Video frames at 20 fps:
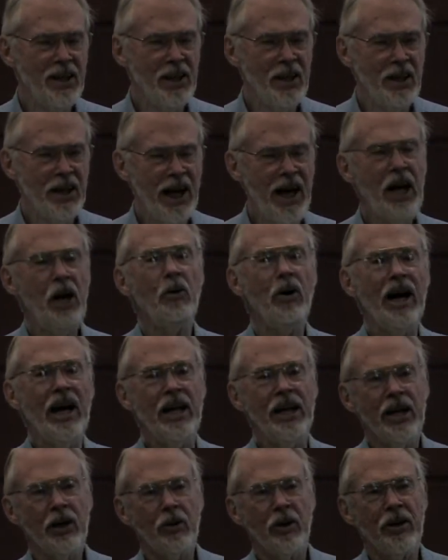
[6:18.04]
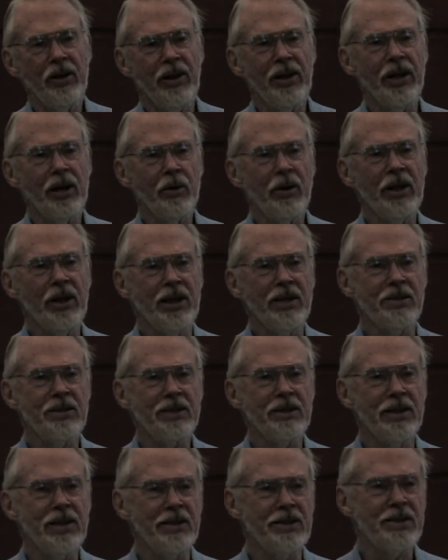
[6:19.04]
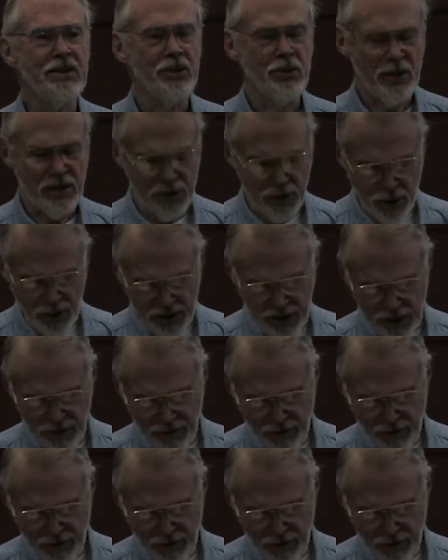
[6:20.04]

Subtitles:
anyway, there were these sorts of